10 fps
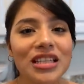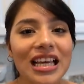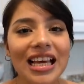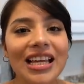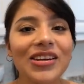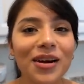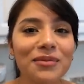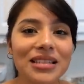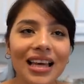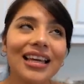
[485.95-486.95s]
in. You know what
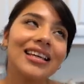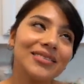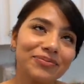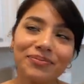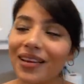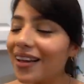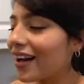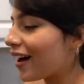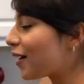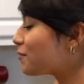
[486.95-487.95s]
I'm saying?
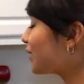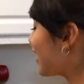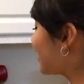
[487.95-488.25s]
But